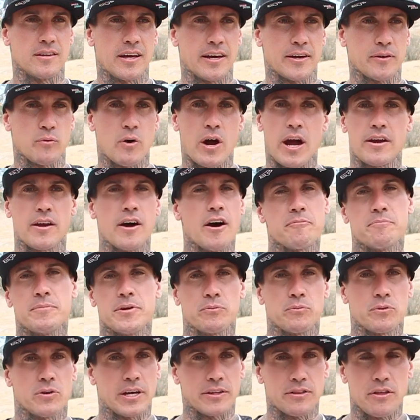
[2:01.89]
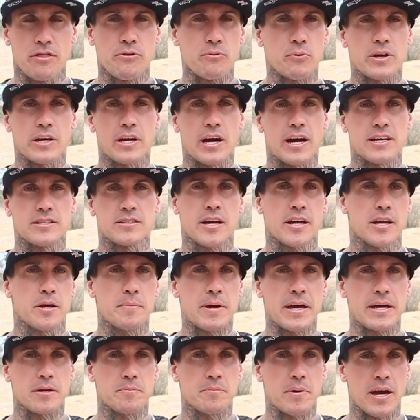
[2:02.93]
like Ryan Huffman were like the three guys kind of
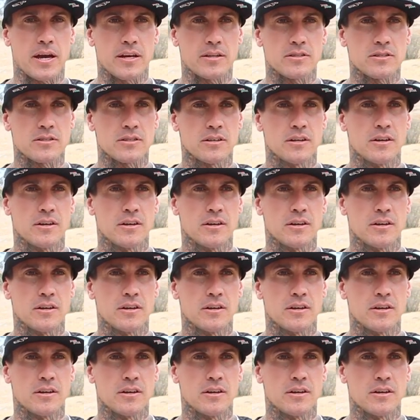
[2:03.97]
making mains.